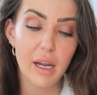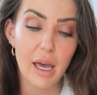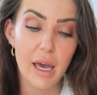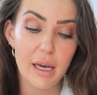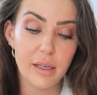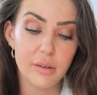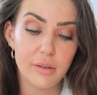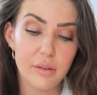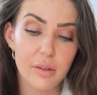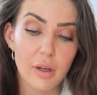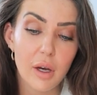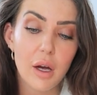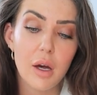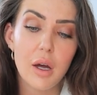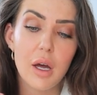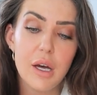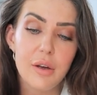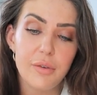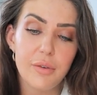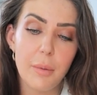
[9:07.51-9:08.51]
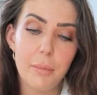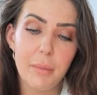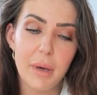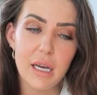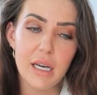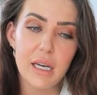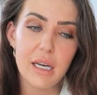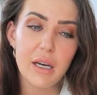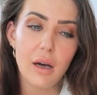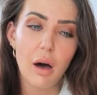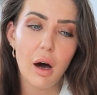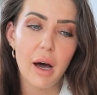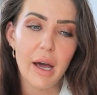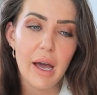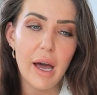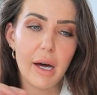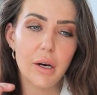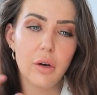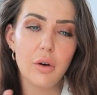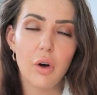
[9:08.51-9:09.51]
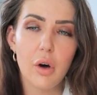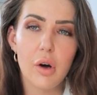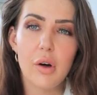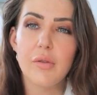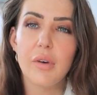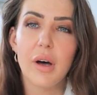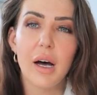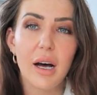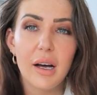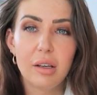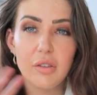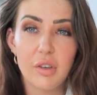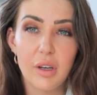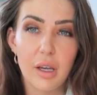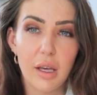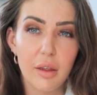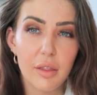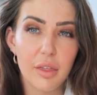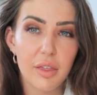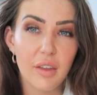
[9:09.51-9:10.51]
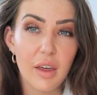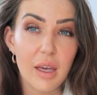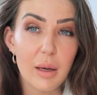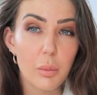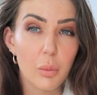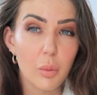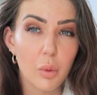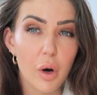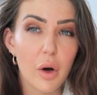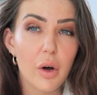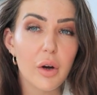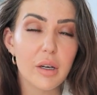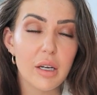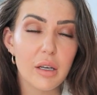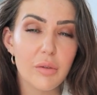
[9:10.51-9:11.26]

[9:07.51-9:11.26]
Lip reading: And for me, I had an overarching theme word,